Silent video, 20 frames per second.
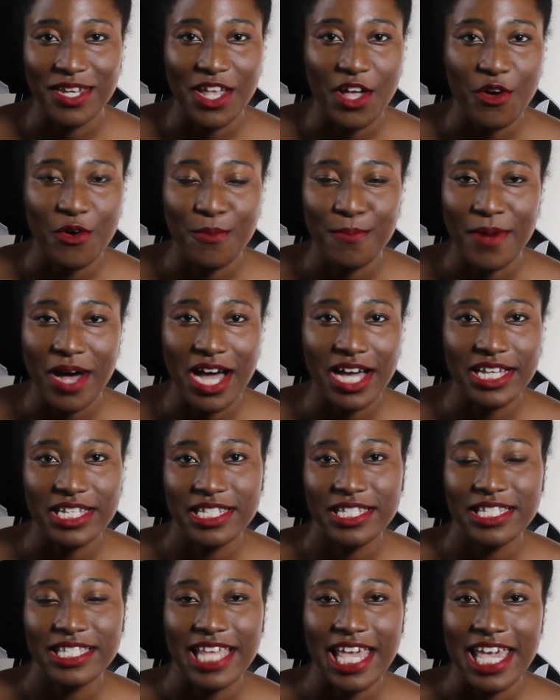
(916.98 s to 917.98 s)
boss
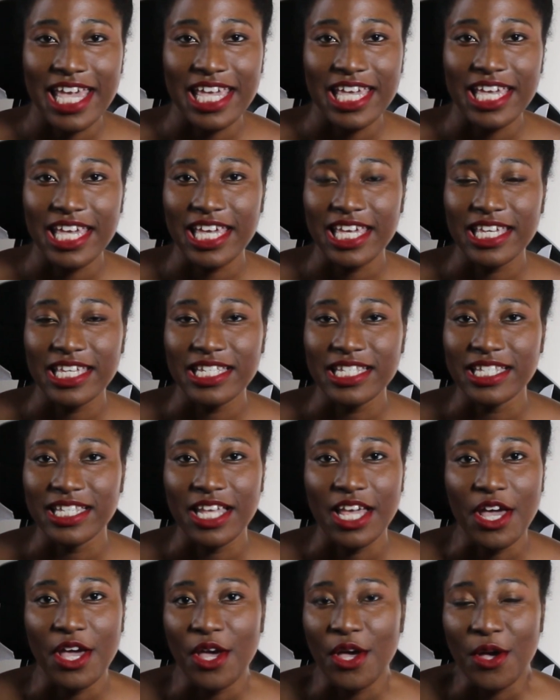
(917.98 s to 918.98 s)
saying his
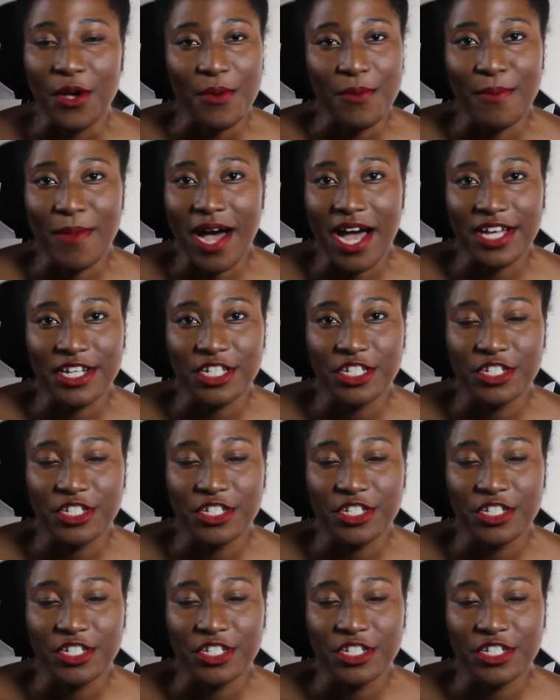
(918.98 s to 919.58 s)
boss